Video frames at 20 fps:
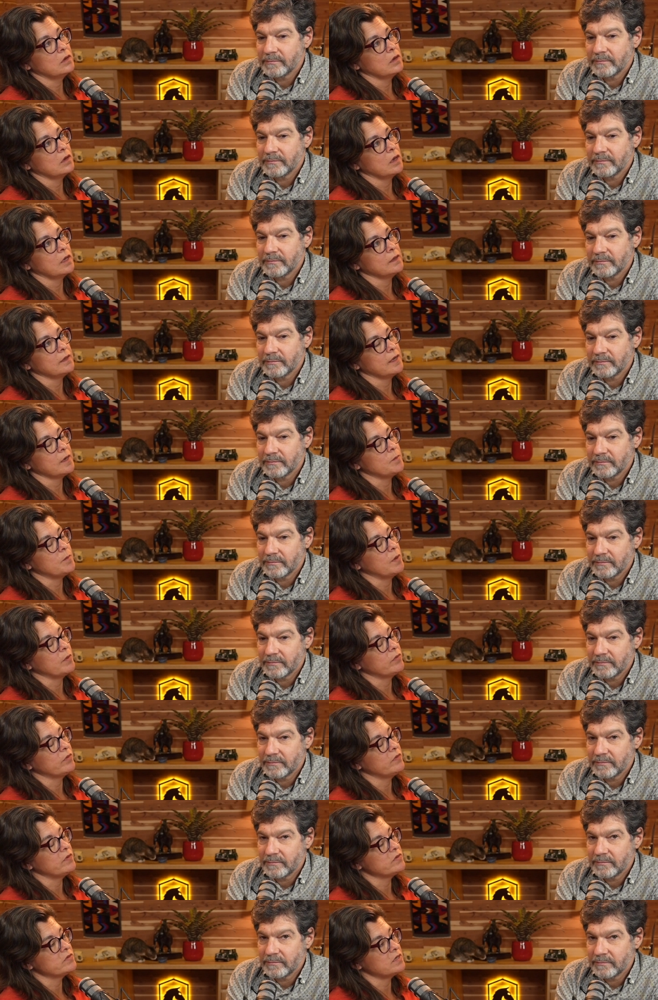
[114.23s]
Speaker 1: I like both
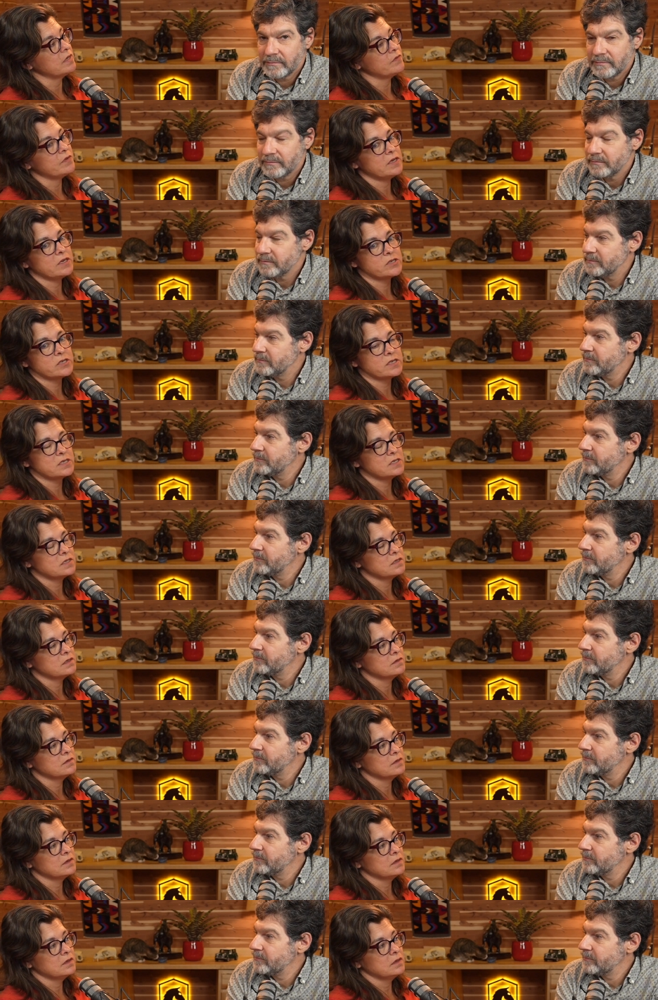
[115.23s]
of those definitions.
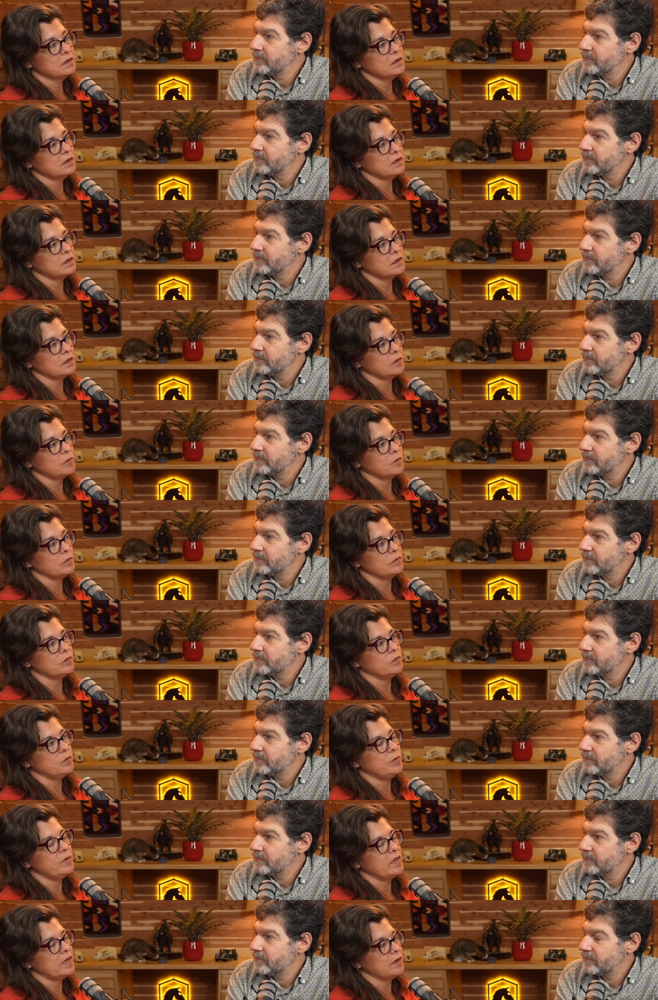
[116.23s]
Um,
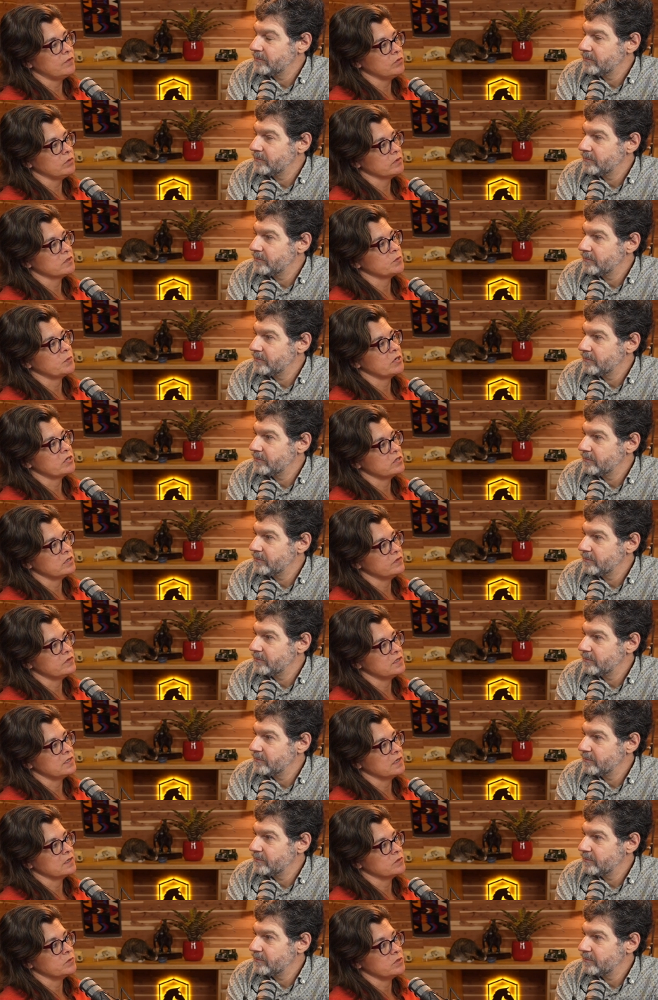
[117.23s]
behavioral expression of
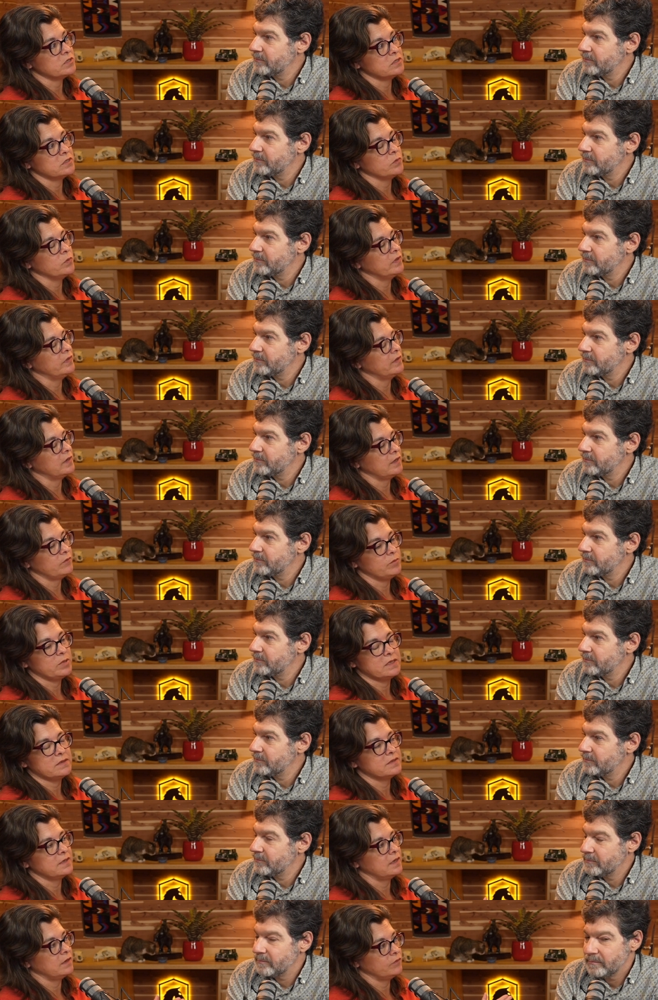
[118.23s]
sex, which is the one that I've been
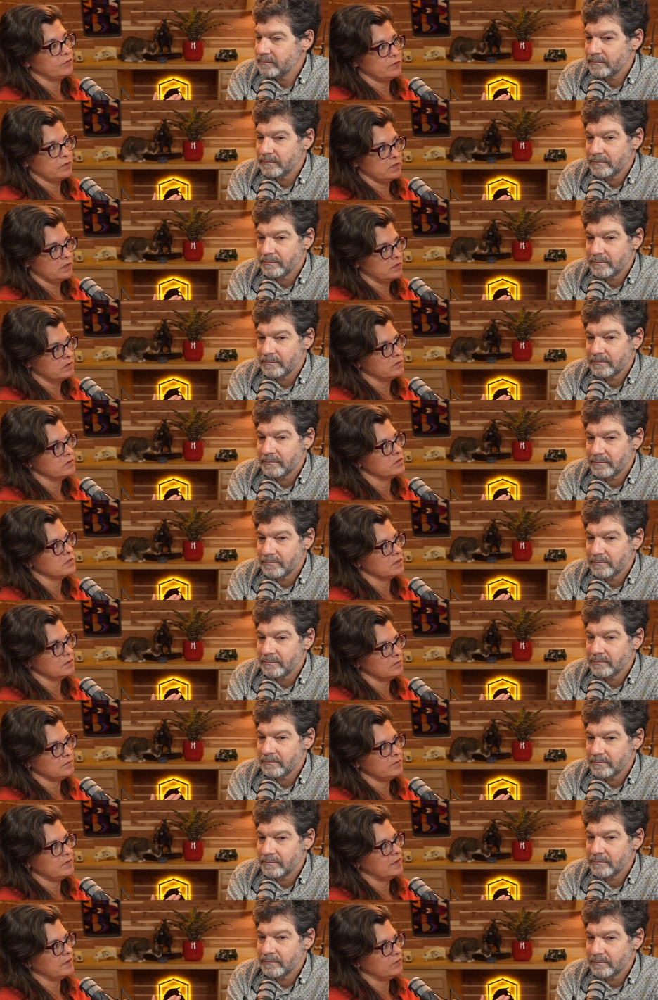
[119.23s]
saying for years and
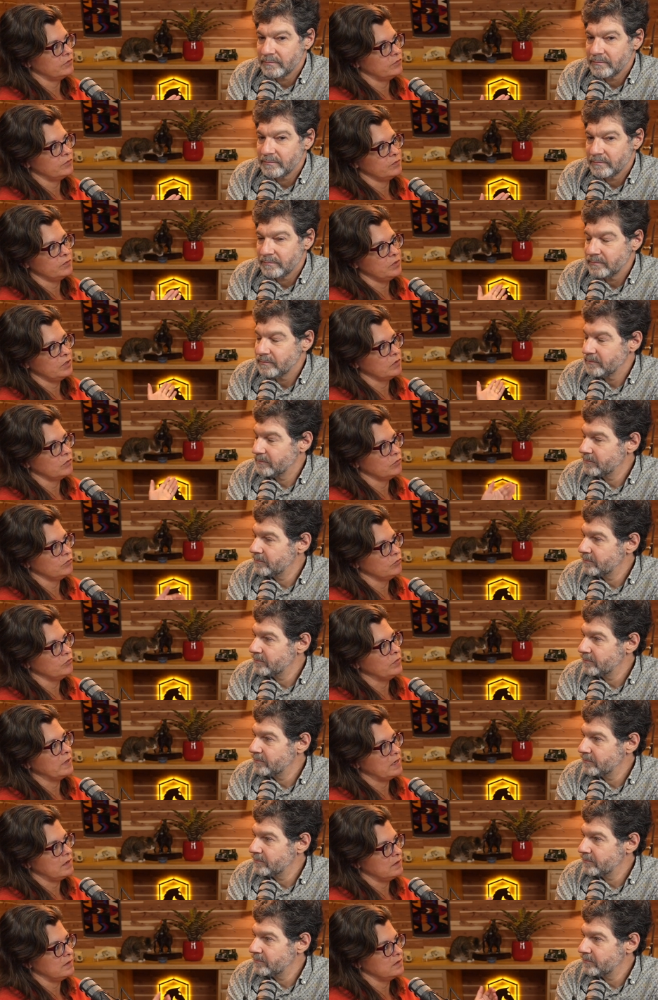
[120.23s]
have you know
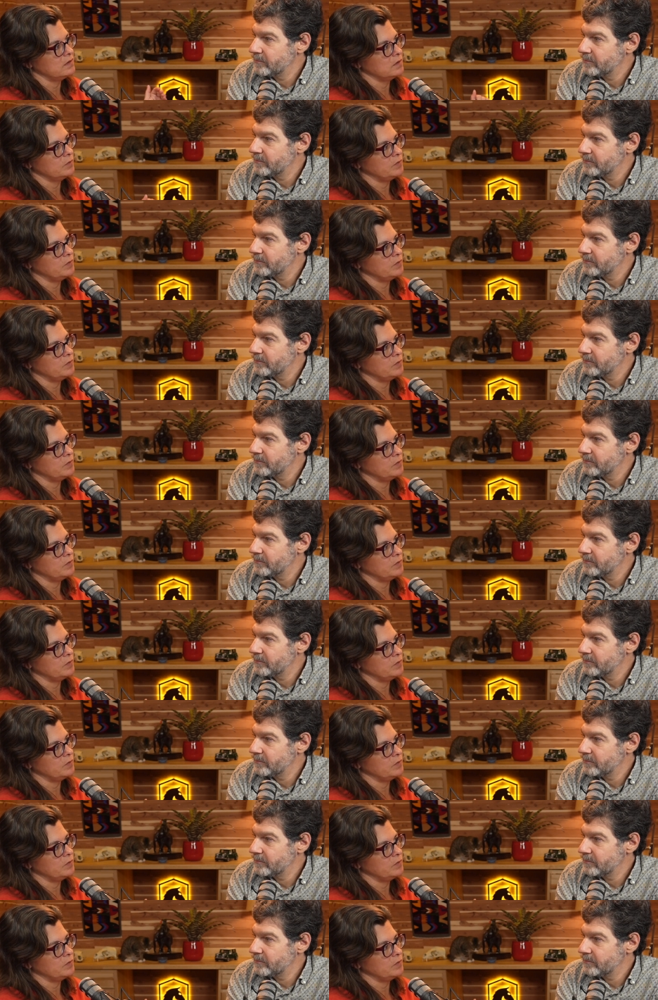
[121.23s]
written into